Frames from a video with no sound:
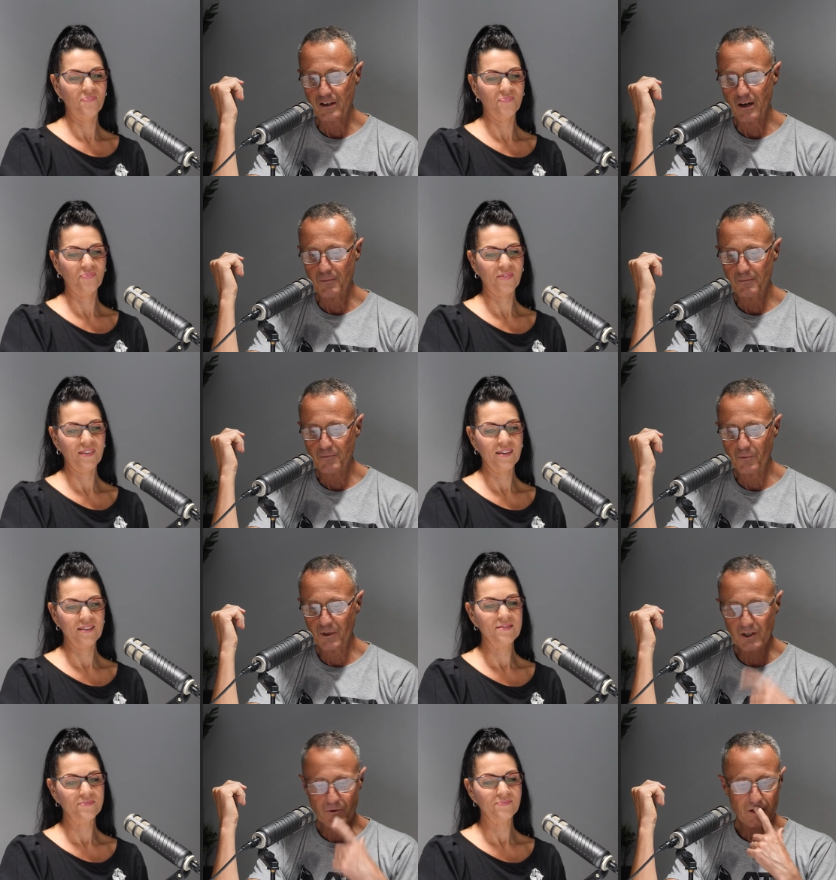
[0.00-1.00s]
Speaker 1: to go. But but
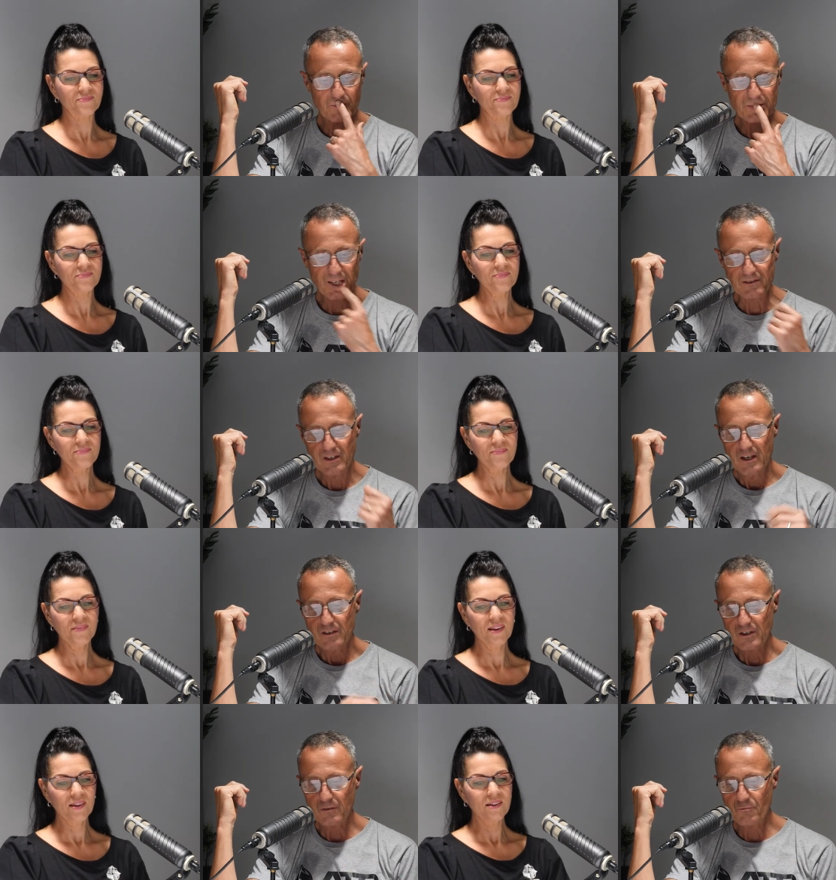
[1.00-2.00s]
what an incredible stat.
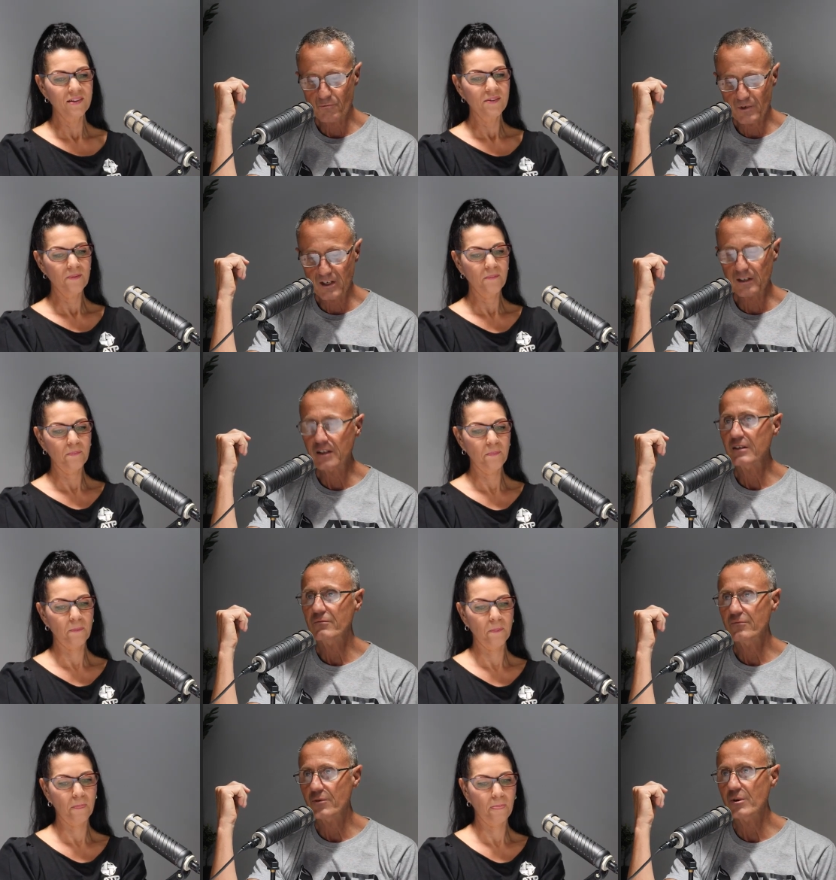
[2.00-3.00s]
So really
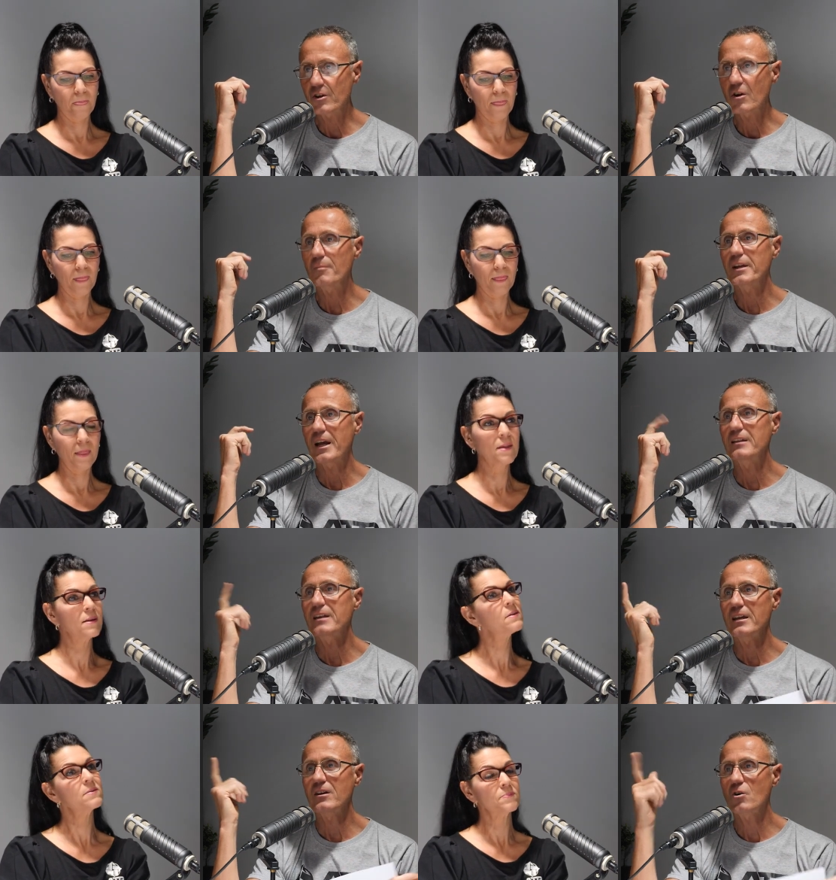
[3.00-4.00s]
very common and
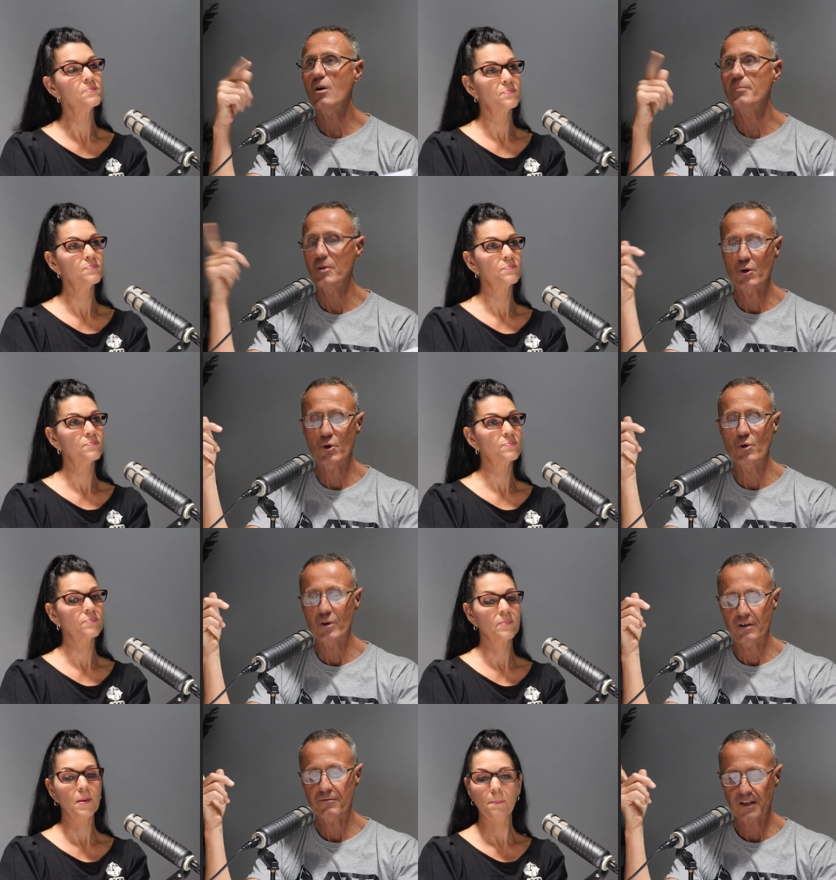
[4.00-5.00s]
getting commoner
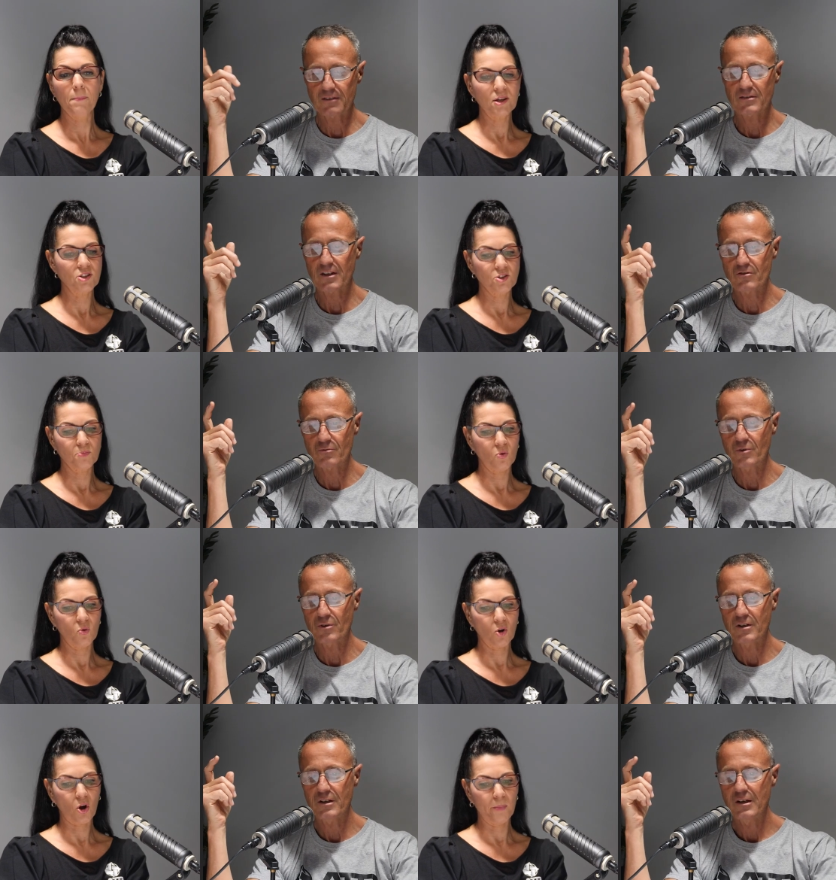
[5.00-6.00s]
if that's Much such a
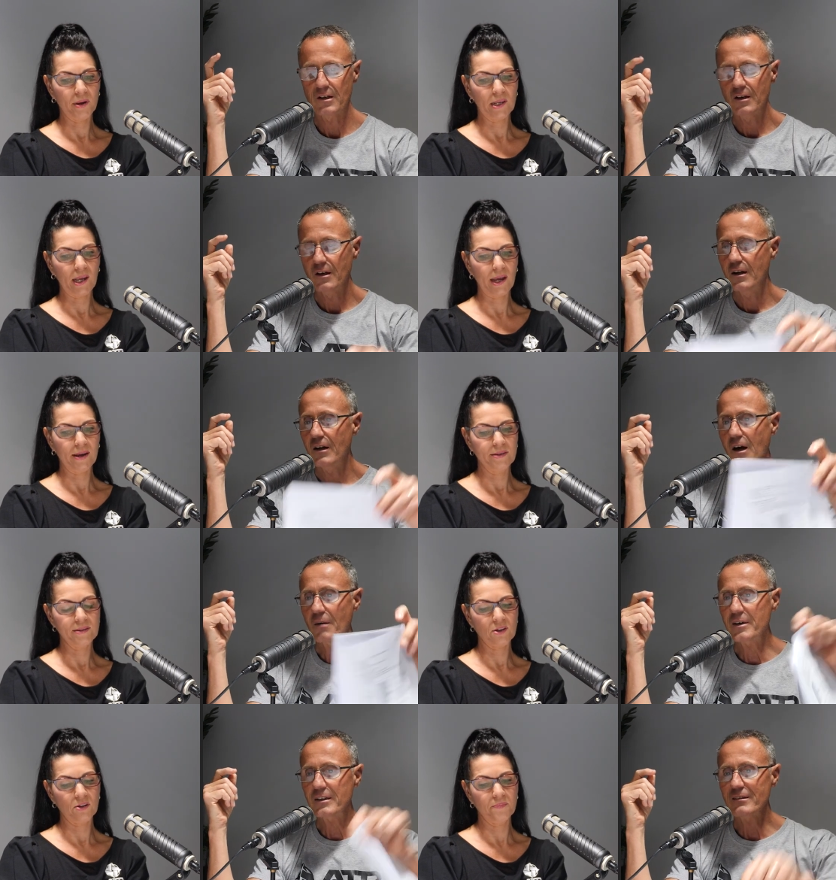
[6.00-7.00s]
word.
Speaker 2: common, yeah. I
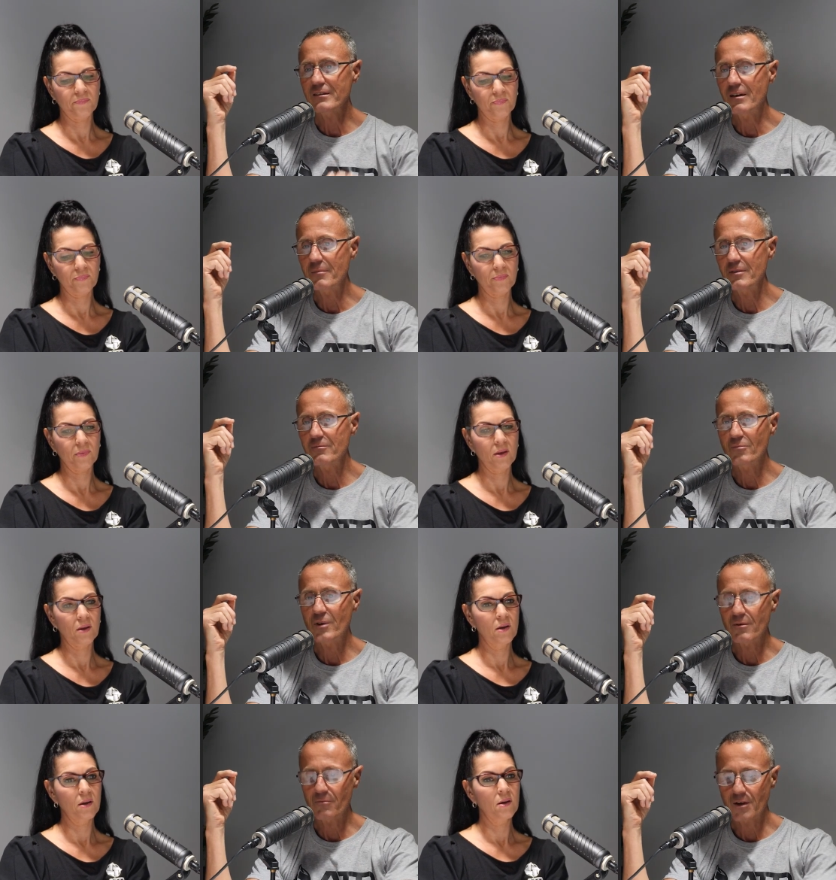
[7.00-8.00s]
so, mean
Speaker 1: I mean
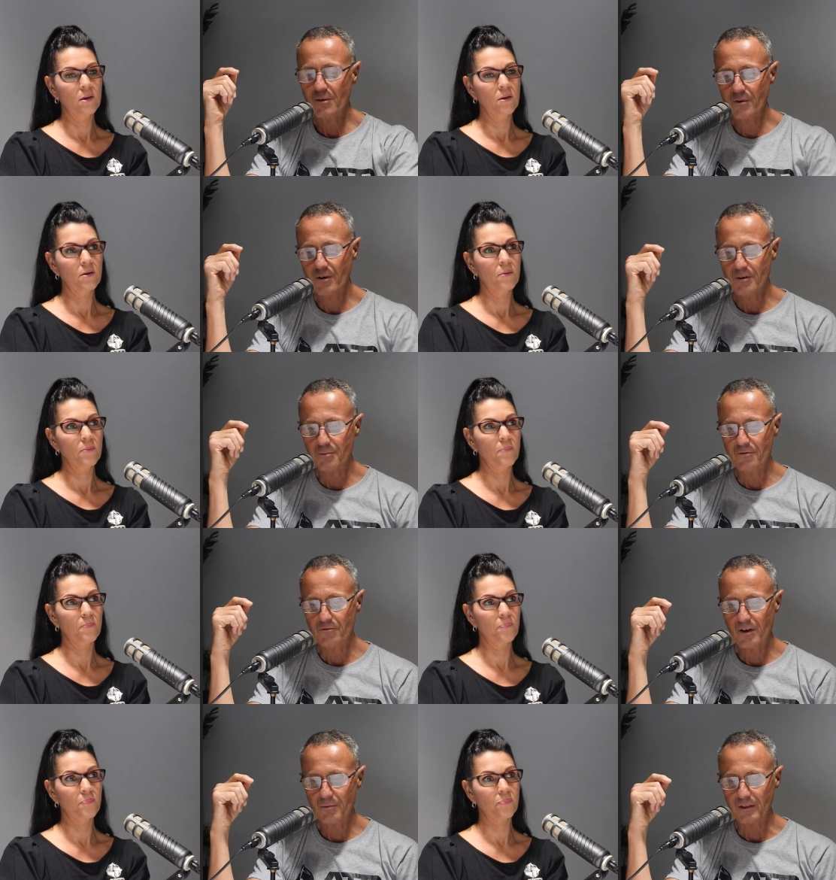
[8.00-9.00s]
we're we're we're in a bit of
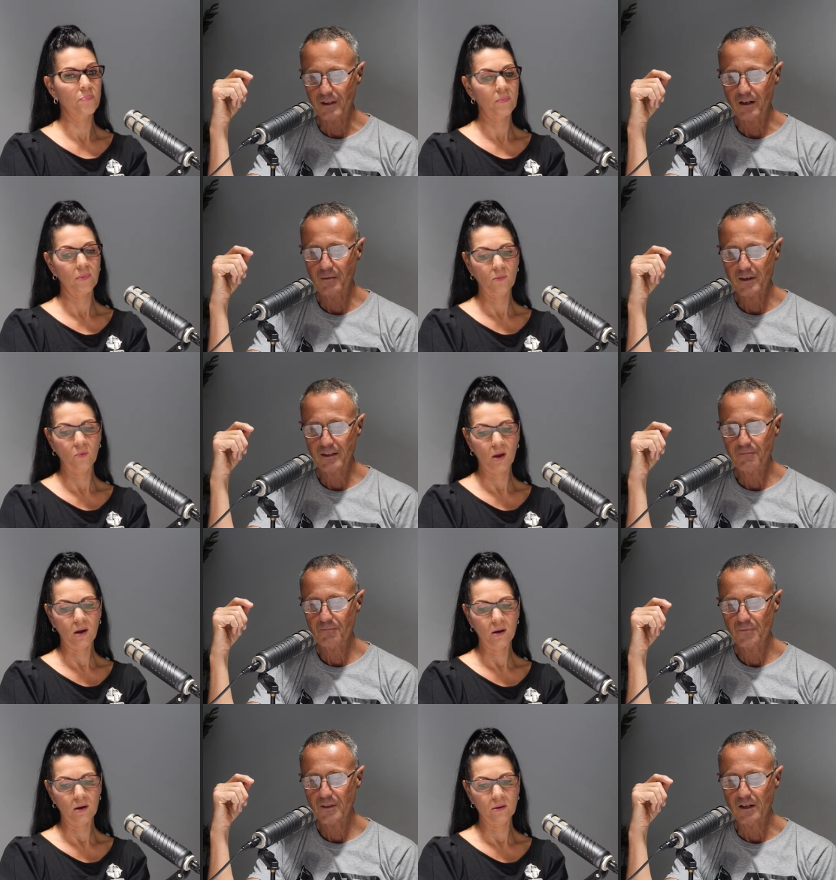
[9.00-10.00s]
trouble here. I mean we
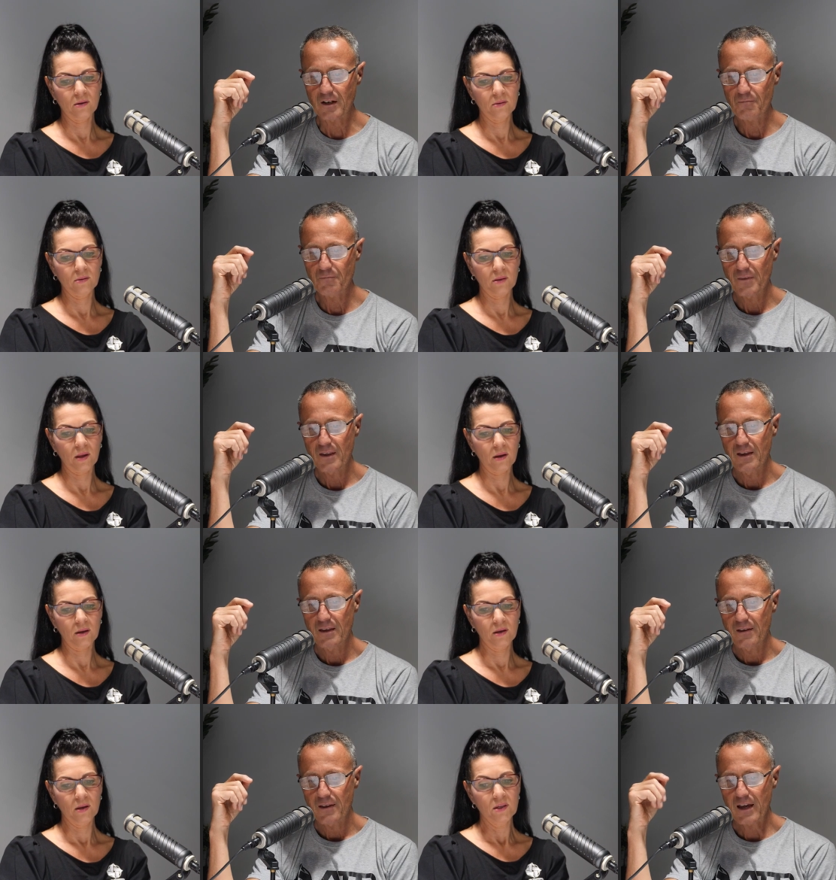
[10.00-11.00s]
are. you know.
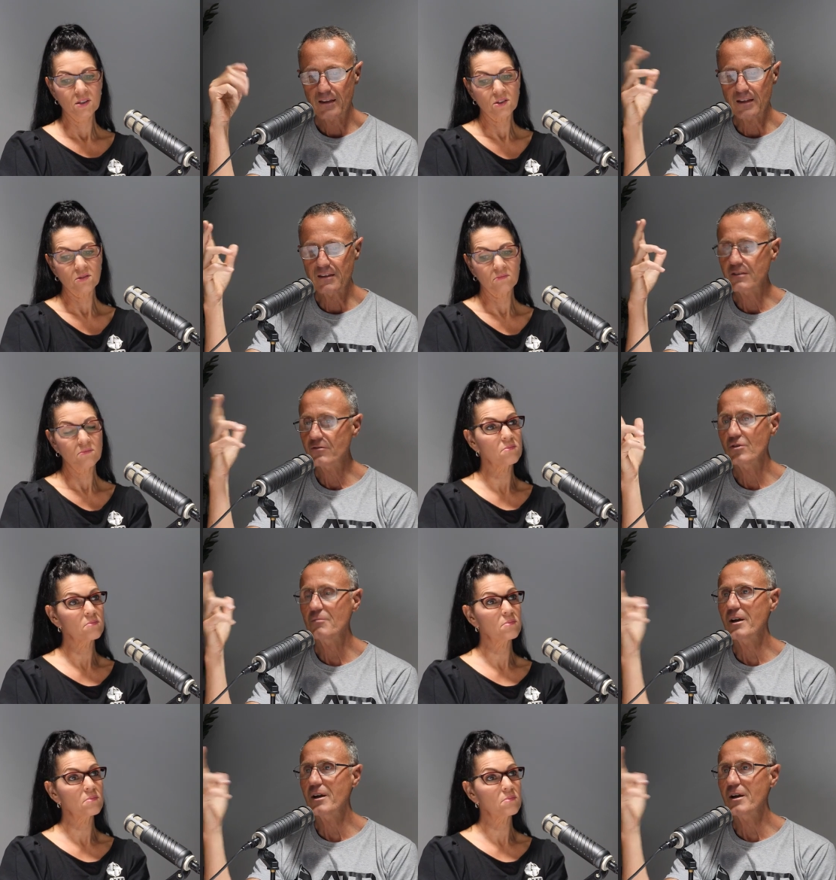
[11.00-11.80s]
Yeah. And, so, and there's two